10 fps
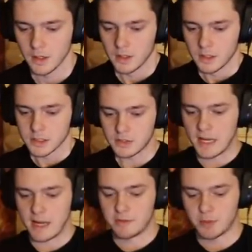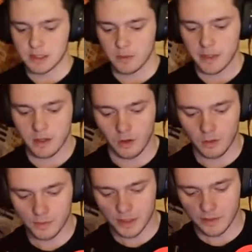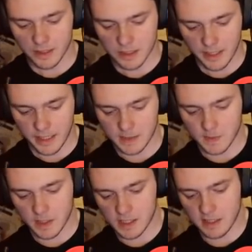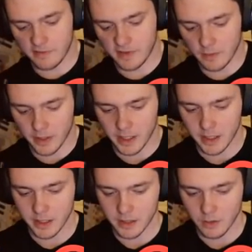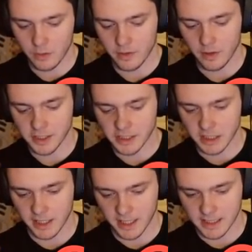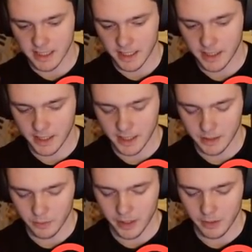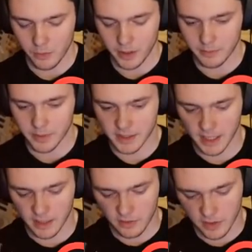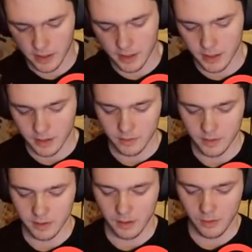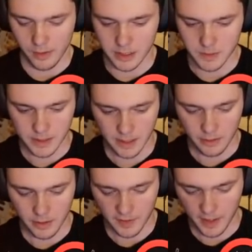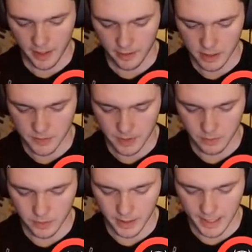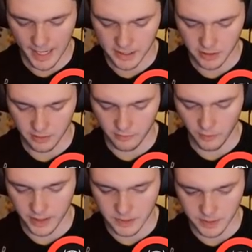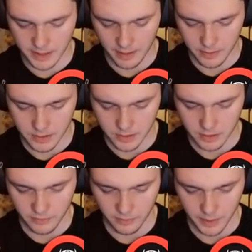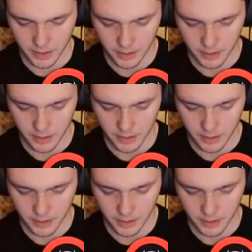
So yeah, and the reason we golemed in this lane is because we're going to ignore the RG, like I said, and we're going to want him to take the lower HP tower, not the higher HP one. And I took a full HP tower, so it's good for me.